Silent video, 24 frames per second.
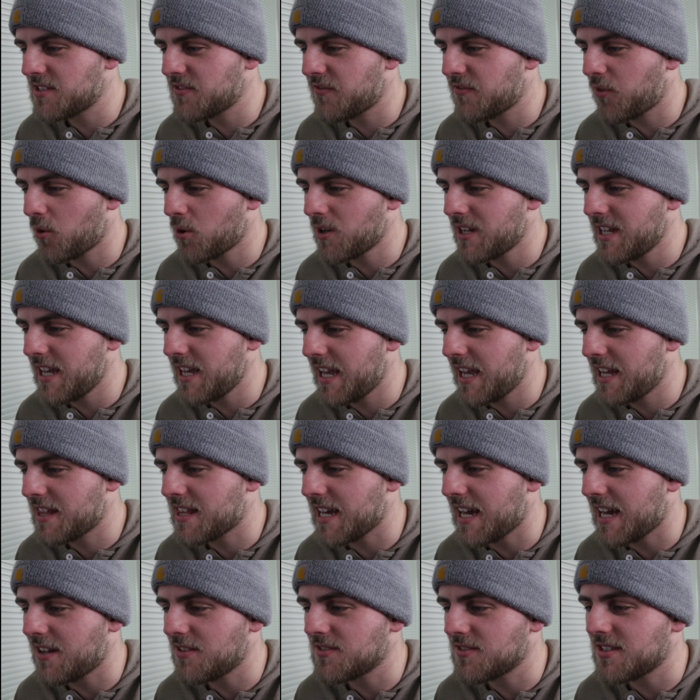
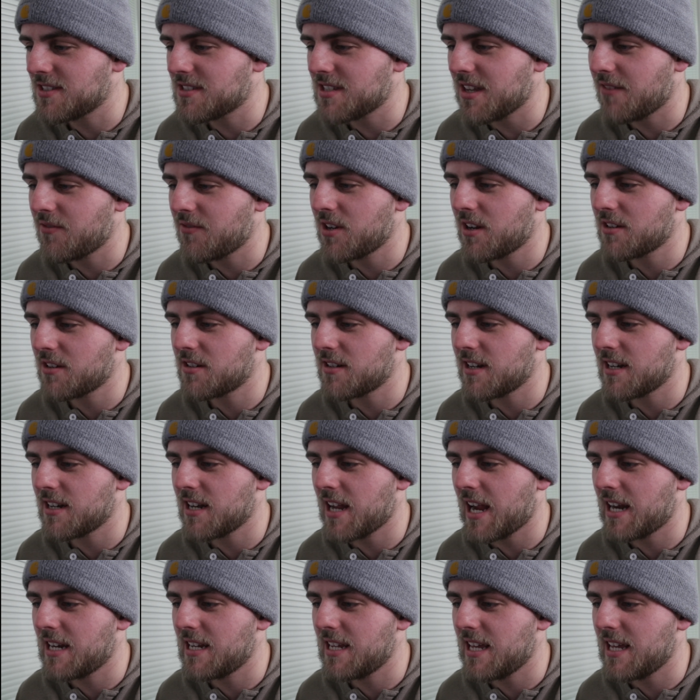
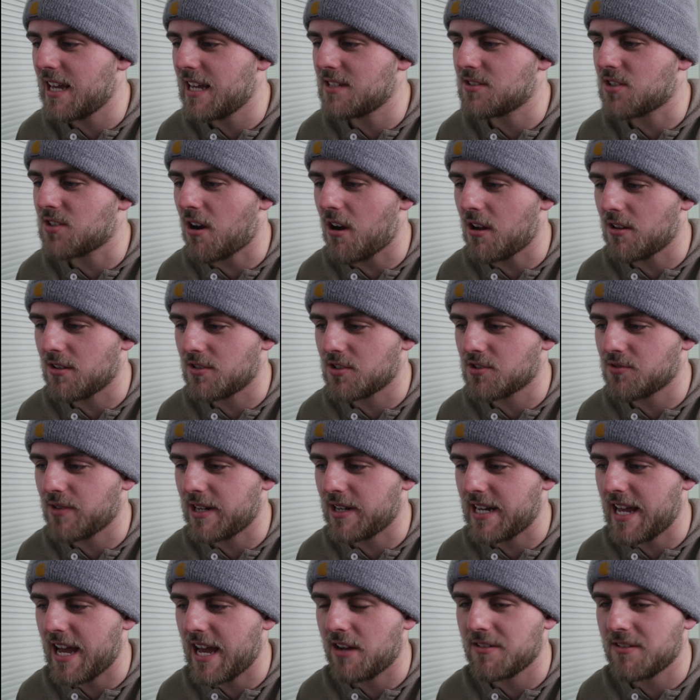$48,798 right now.